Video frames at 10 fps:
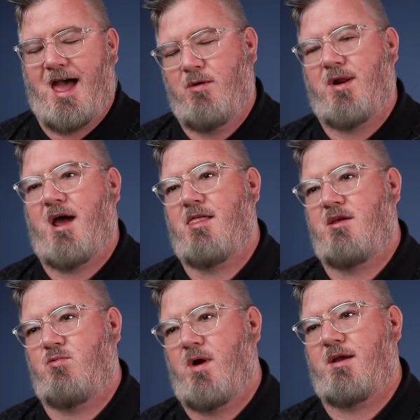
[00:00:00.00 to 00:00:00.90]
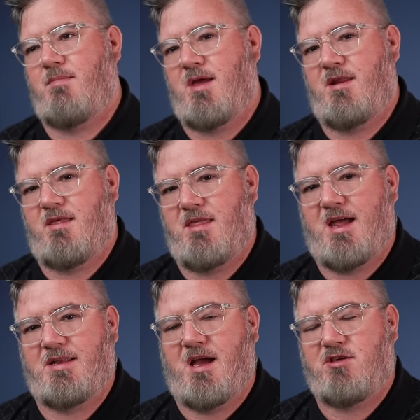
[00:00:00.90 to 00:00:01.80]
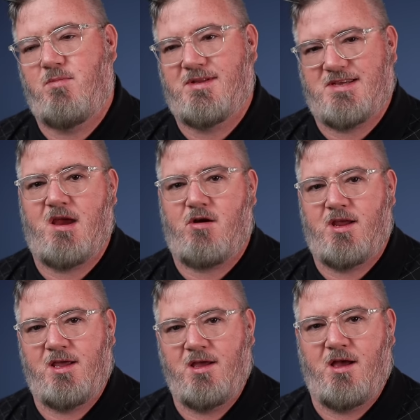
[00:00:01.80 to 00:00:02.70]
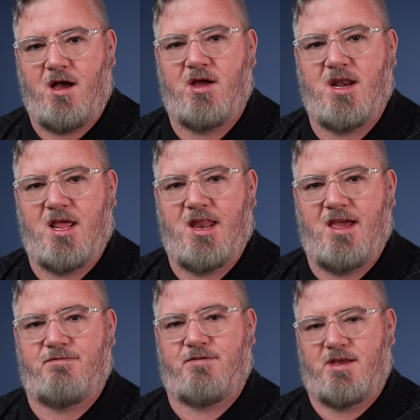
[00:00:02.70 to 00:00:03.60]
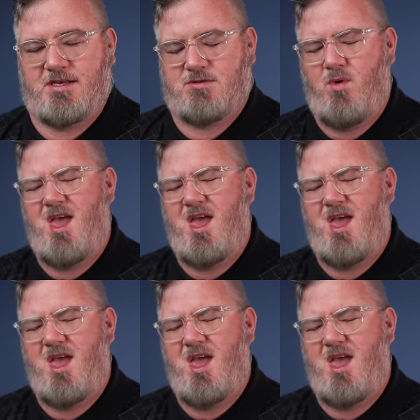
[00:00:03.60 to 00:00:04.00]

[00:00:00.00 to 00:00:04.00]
I would highly recommend that documentary on Netflix.